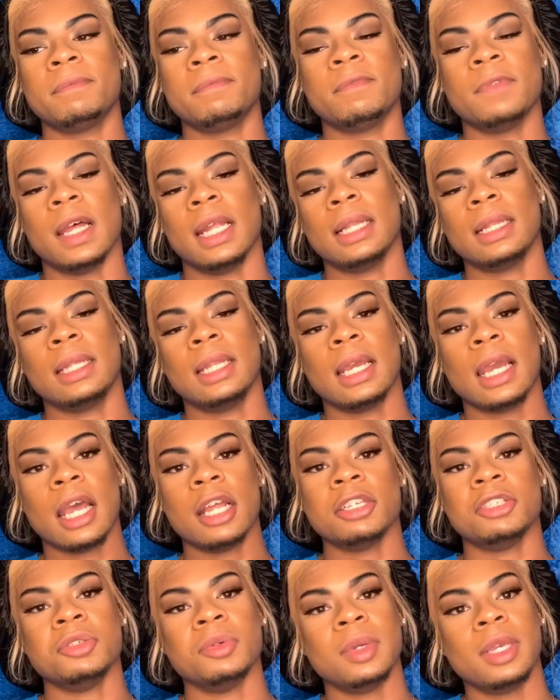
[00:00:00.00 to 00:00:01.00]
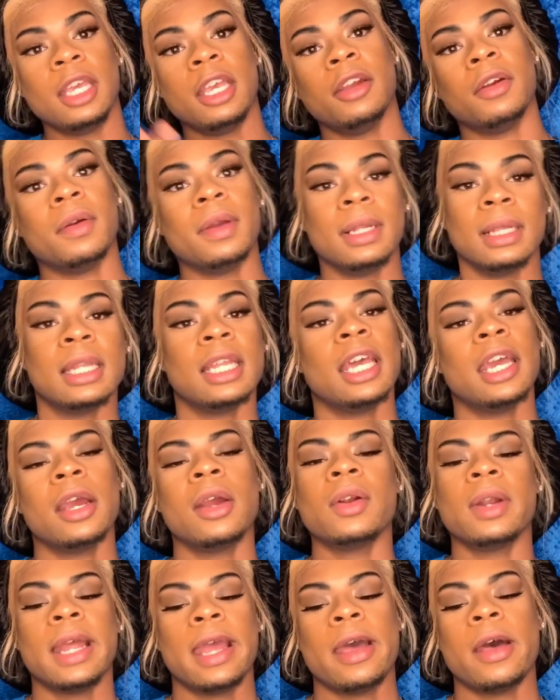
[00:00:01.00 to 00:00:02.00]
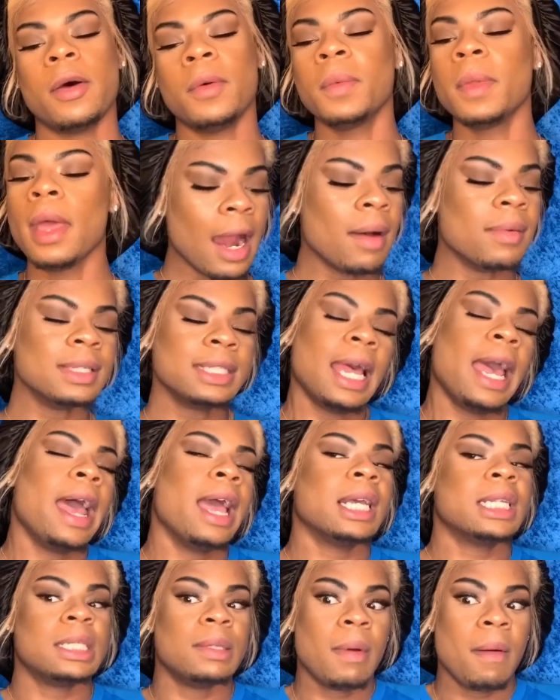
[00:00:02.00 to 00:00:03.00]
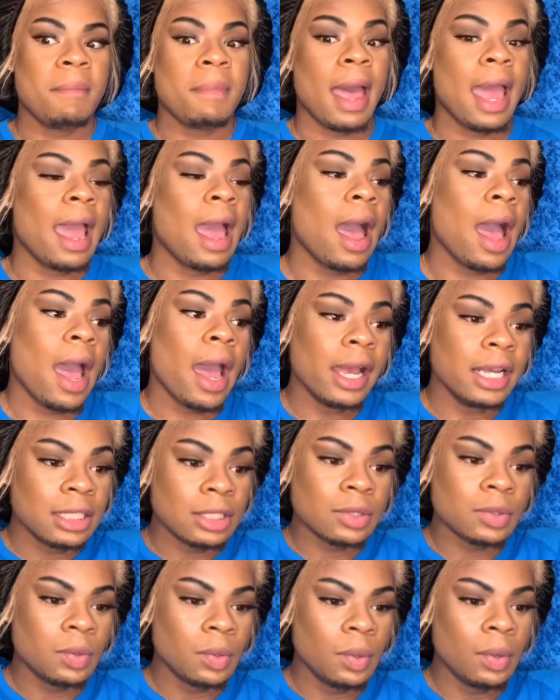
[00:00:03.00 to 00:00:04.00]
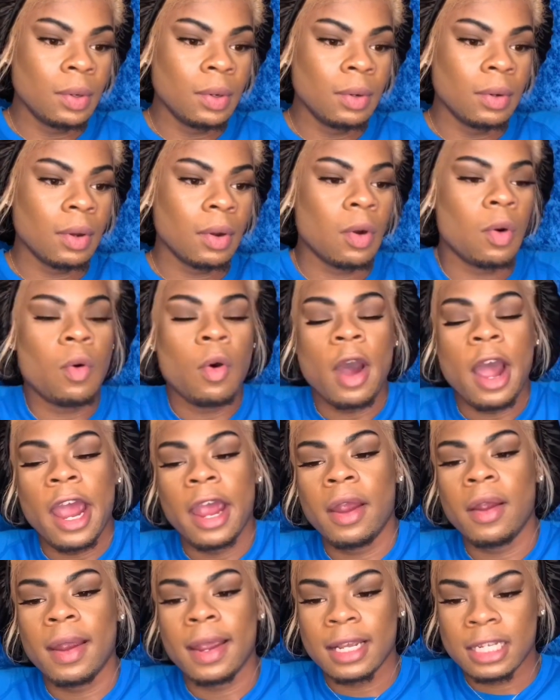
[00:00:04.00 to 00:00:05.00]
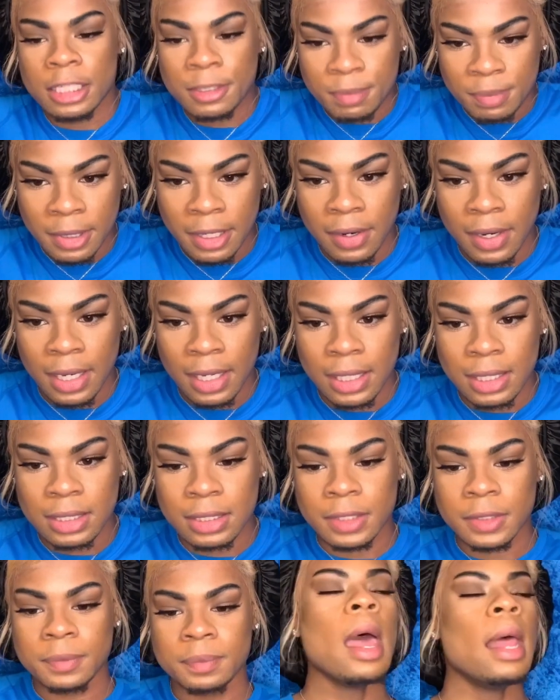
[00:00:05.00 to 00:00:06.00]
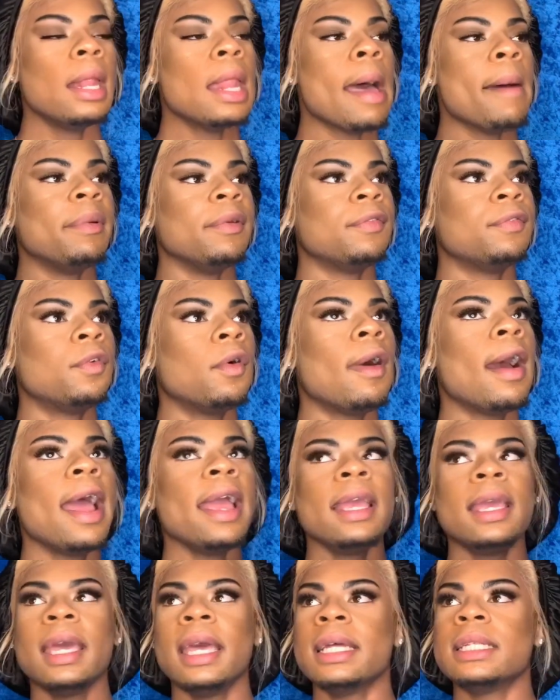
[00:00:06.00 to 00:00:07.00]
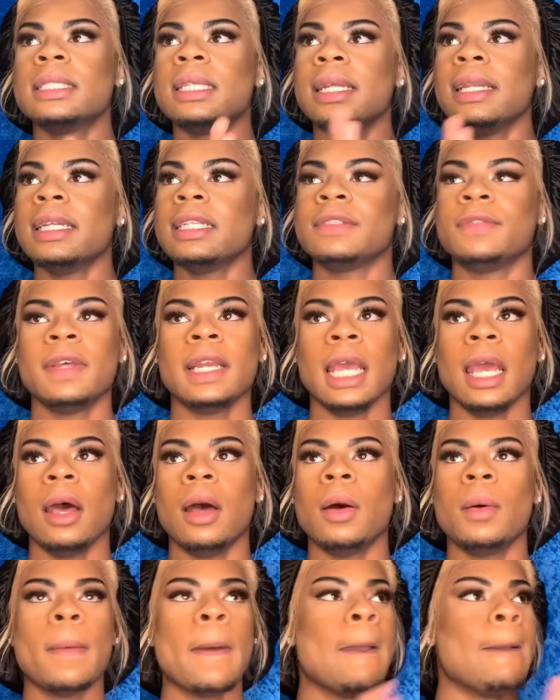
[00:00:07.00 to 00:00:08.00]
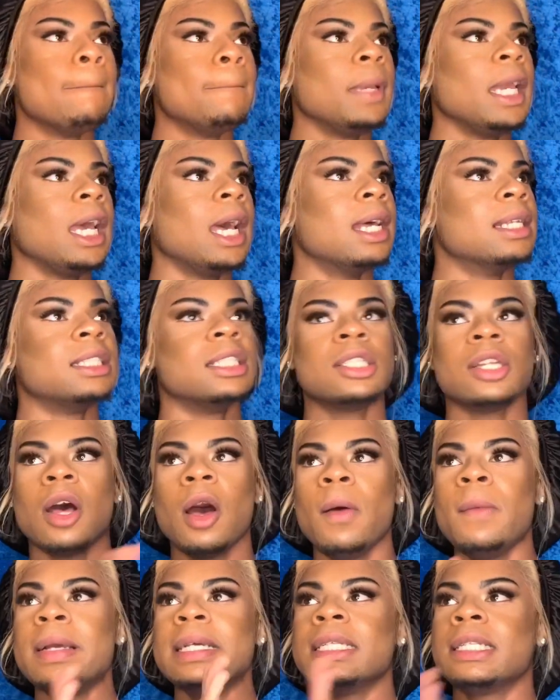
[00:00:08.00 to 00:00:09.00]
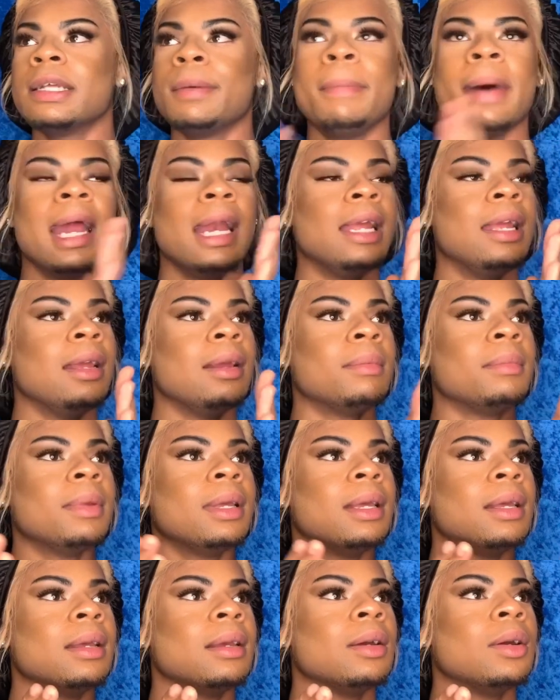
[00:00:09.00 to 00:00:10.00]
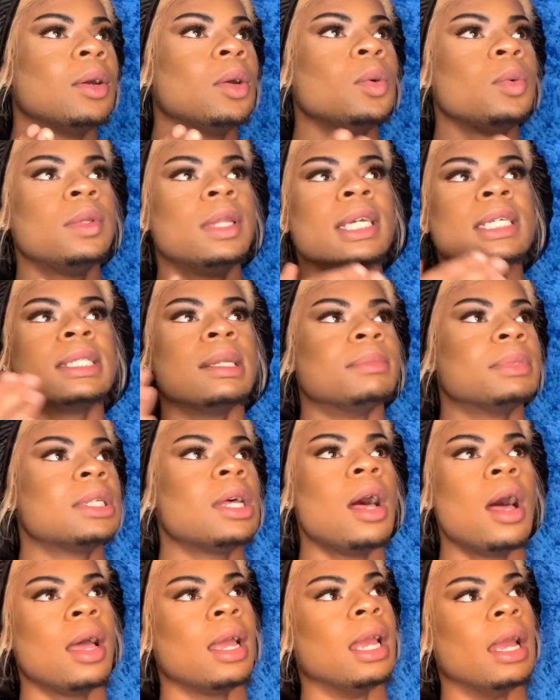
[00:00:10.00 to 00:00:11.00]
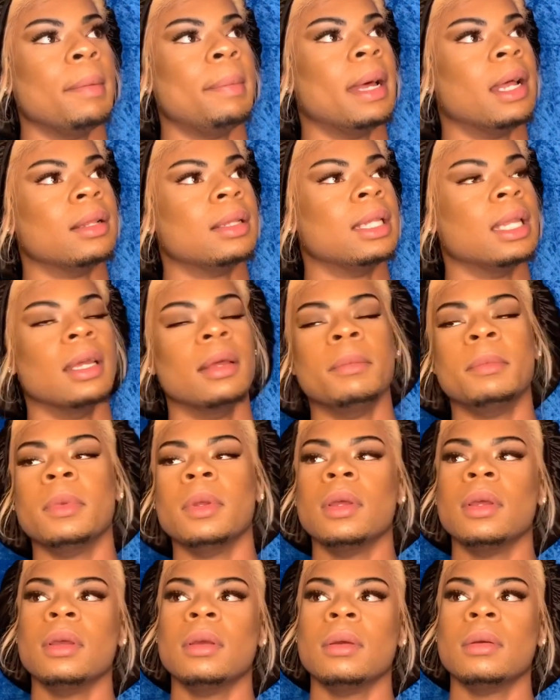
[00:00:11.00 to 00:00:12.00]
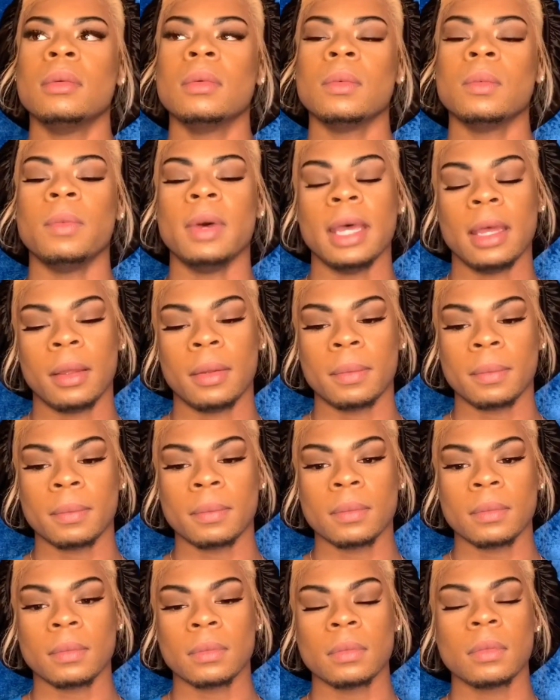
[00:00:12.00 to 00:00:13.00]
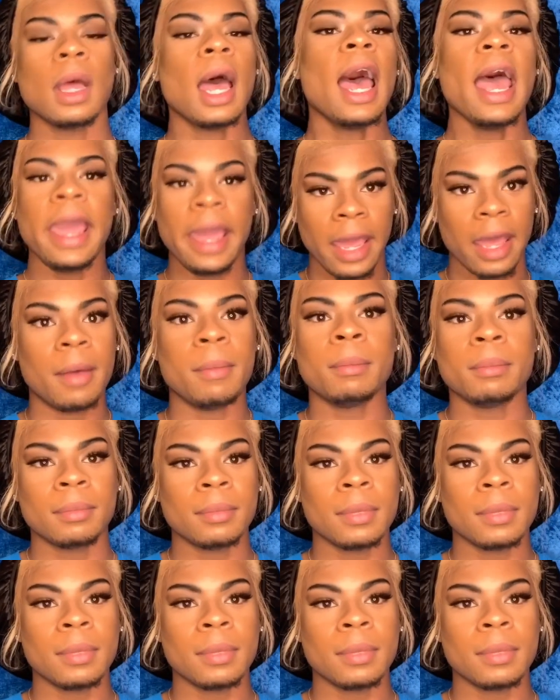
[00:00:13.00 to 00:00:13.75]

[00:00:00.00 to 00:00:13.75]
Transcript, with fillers: fun thing I do here and there now. I was asked about my high school choir experience. Now, before I get into this video, because there's always somebody who thinks I'm talking about them, well, I am.